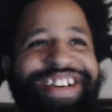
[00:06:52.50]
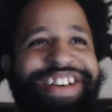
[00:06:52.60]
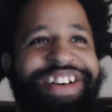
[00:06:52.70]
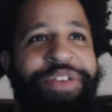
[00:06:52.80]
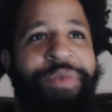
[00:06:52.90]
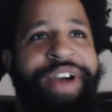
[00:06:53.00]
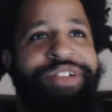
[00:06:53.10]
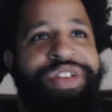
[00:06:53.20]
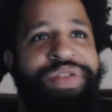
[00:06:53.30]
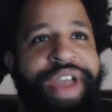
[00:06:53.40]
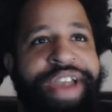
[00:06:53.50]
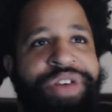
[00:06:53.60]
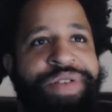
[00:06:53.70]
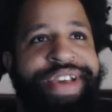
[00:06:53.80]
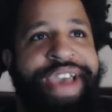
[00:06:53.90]
Round 2, Lando
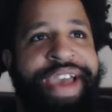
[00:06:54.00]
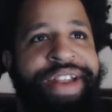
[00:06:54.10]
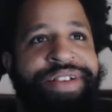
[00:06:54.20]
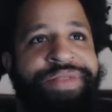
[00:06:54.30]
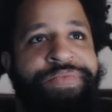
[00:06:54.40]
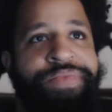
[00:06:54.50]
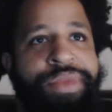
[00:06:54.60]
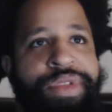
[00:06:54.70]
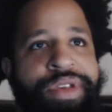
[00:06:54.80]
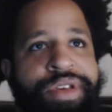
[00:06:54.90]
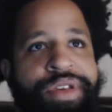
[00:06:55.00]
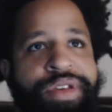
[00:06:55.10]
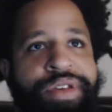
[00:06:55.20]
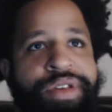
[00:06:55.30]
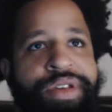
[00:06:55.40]
again.
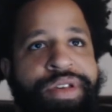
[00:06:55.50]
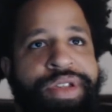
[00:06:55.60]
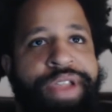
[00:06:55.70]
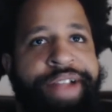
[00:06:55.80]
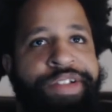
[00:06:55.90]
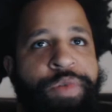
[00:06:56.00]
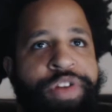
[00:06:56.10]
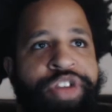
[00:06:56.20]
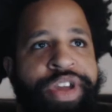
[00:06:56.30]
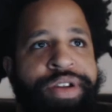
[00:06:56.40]
Stance switching.